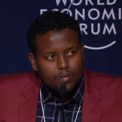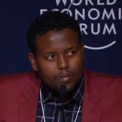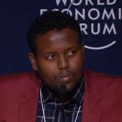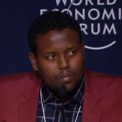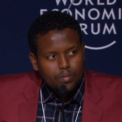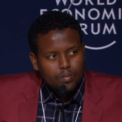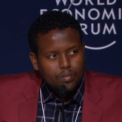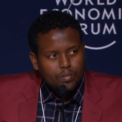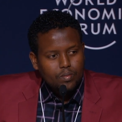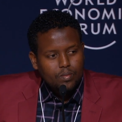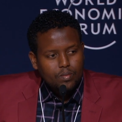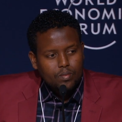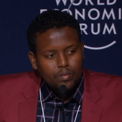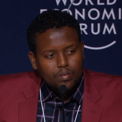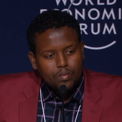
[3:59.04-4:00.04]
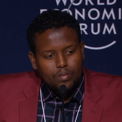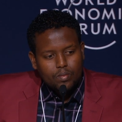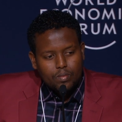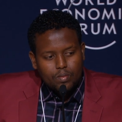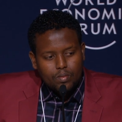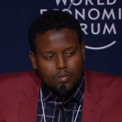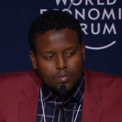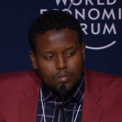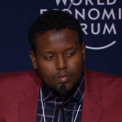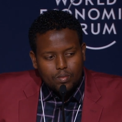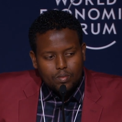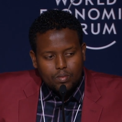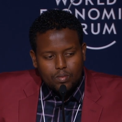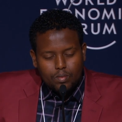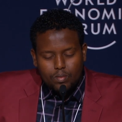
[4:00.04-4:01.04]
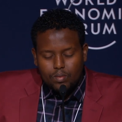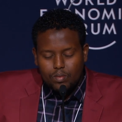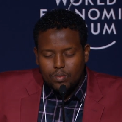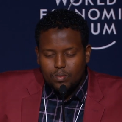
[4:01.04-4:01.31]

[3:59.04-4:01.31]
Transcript: (silence)